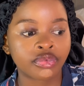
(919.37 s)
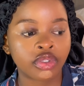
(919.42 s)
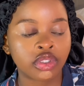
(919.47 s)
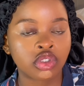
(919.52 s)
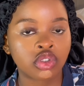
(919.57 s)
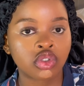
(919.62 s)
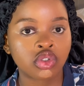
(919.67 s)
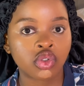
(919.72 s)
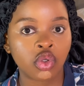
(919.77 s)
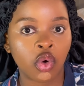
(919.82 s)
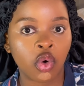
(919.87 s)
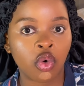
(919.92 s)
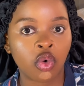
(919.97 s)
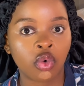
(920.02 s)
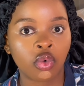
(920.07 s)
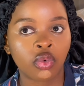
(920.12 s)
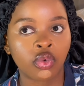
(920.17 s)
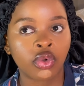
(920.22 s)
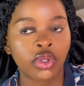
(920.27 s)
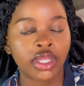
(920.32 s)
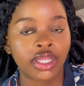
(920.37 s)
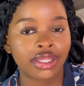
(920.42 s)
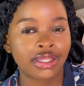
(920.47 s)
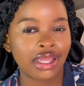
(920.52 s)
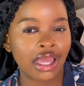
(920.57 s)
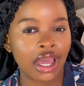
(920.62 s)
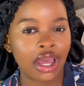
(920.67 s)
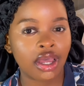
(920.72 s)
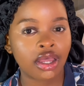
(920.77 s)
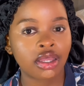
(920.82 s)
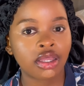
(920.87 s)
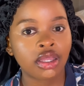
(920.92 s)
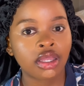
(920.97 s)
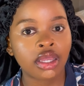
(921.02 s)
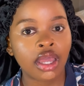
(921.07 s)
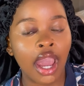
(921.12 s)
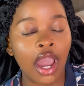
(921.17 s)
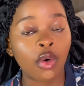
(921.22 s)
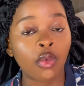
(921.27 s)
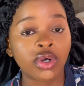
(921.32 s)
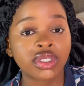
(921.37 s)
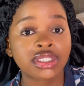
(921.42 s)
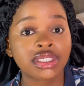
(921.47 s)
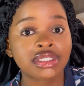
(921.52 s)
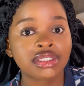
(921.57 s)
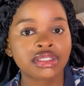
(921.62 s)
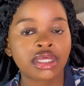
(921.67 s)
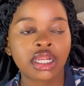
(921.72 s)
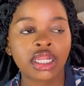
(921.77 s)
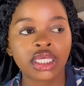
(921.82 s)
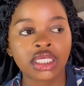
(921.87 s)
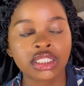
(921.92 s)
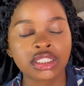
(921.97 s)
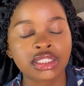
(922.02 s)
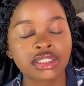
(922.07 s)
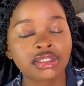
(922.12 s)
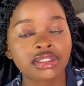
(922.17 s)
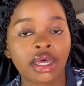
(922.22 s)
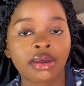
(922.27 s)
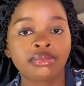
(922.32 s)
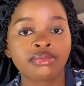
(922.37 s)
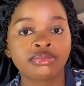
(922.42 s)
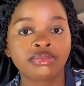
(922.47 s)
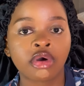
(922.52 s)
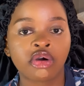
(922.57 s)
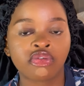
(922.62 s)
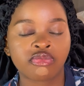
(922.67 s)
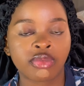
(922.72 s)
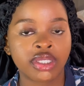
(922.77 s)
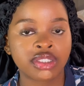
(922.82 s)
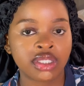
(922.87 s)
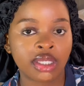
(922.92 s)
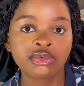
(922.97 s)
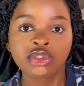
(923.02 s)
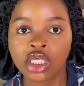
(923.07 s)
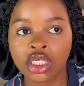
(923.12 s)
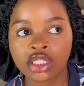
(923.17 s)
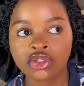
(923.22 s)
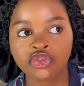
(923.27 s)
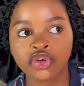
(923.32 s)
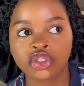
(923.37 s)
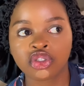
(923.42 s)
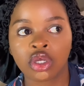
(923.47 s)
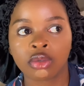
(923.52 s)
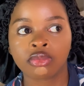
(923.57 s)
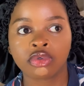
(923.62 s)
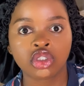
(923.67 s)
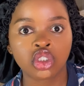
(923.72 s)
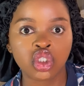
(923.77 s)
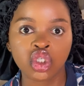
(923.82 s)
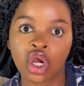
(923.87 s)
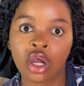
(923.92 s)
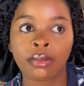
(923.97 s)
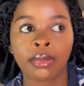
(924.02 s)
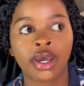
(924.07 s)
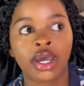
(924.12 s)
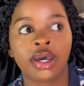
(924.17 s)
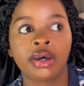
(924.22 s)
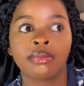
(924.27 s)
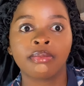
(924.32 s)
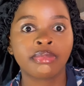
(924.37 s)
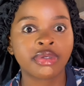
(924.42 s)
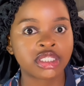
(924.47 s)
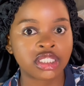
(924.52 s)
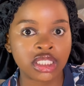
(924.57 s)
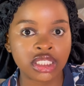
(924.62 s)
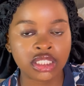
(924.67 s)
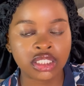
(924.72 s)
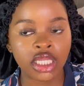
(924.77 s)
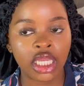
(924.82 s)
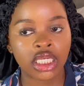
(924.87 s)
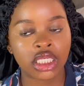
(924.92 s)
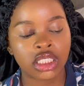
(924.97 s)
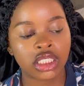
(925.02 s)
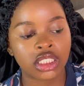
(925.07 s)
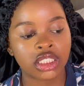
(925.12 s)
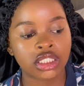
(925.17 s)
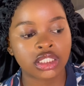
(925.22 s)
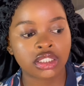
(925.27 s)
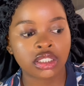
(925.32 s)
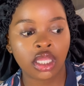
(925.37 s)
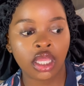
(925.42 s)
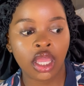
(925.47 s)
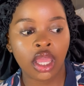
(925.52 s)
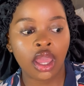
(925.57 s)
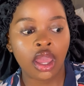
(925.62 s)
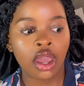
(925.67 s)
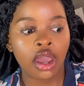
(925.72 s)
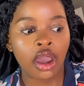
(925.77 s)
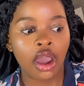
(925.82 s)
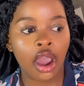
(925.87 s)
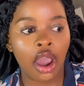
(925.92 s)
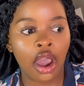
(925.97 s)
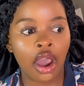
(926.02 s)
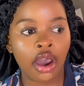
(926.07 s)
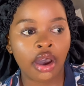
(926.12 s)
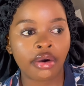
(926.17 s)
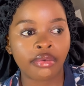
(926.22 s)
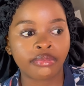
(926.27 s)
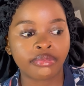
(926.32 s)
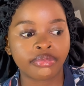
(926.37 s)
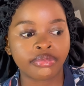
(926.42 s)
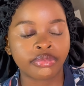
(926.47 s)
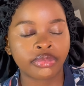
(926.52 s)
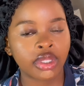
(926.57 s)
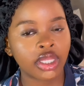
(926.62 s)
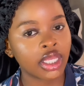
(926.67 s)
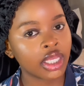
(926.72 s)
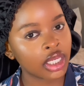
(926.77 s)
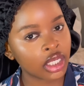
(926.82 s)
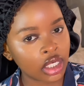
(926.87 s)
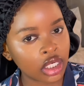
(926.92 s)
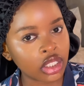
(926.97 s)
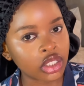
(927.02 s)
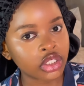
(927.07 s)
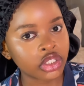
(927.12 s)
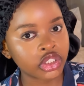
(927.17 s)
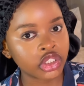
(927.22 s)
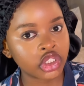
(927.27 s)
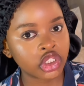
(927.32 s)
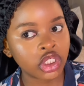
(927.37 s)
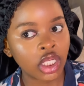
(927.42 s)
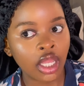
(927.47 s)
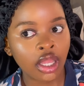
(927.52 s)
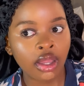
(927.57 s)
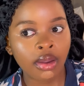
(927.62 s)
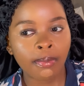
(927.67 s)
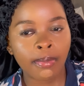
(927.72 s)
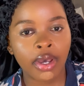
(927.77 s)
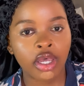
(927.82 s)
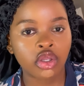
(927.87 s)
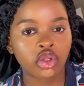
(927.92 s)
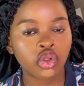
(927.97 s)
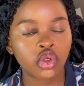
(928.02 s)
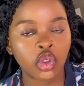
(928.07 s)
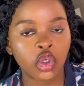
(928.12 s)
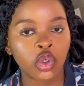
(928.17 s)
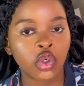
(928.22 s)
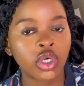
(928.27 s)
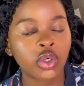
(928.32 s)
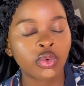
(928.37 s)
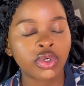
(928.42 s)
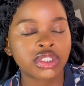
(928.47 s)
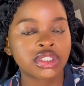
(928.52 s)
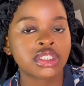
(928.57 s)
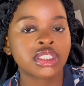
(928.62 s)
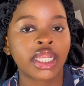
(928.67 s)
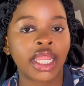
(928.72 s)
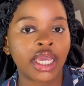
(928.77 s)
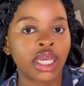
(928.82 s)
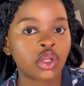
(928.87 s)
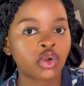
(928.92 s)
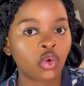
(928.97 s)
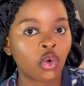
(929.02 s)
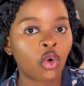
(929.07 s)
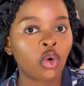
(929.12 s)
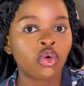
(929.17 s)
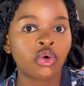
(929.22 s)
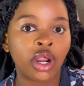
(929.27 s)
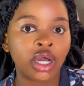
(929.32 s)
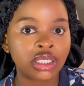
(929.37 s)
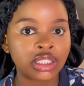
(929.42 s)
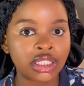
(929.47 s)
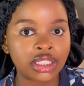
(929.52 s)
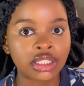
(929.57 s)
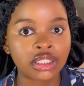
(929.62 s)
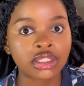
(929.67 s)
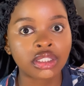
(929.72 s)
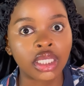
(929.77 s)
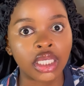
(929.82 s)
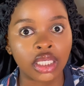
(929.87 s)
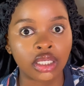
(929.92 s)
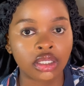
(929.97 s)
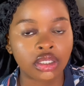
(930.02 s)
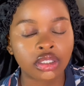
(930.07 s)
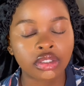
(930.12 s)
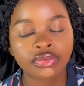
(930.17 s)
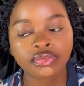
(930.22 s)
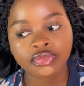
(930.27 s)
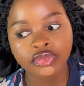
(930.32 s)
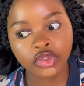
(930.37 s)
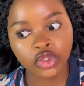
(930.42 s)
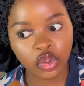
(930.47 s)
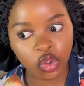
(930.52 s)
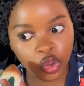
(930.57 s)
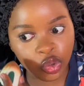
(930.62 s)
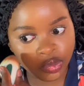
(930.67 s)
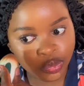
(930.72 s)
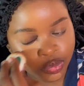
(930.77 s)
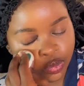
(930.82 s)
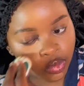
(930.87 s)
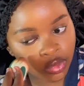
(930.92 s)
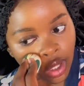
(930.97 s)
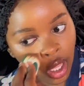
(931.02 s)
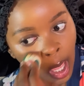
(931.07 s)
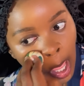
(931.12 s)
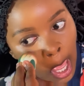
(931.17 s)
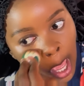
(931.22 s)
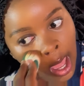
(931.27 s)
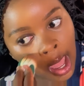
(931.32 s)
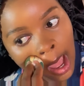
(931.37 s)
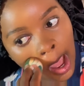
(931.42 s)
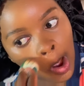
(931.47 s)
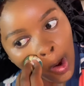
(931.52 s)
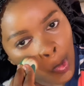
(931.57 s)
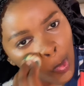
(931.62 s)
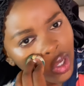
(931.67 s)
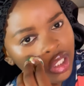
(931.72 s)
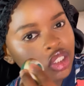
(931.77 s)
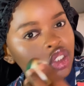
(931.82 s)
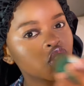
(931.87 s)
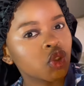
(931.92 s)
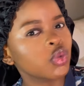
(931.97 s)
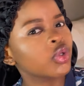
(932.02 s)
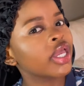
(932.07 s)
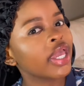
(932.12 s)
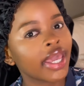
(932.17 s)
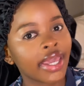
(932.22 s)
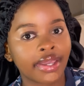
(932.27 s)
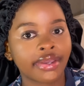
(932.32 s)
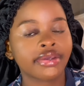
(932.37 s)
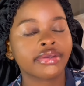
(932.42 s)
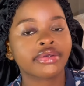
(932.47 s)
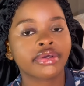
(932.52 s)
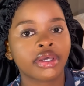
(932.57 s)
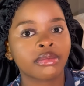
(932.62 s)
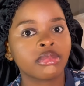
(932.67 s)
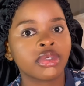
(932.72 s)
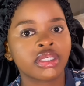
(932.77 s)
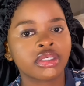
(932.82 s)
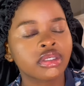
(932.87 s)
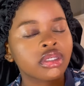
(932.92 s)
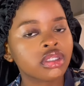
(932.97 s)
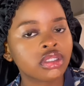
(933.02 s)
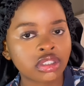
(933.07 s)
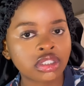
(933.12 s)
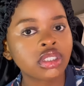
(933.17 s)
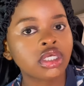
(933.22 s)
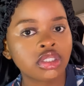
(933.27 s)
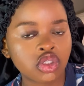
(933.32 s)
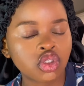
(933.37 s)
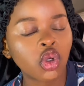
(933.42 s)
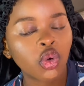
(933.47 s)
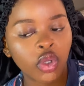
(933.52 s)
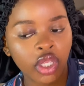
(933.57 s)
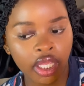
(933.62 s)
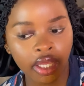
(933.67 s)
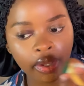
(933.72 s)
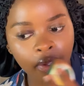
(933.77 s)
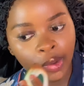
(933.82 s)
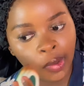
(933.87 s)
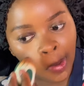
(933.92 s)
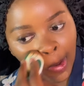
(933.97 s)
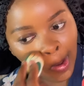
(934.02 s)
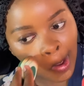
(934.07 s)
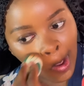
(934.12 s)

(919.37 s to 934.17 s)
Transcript: So yeah, I was excelling in some of my subjects, for example, drama, business studies, English, but you know, it wasn't like an all-rounded thing, you know, which is okay. I mean, it's okay.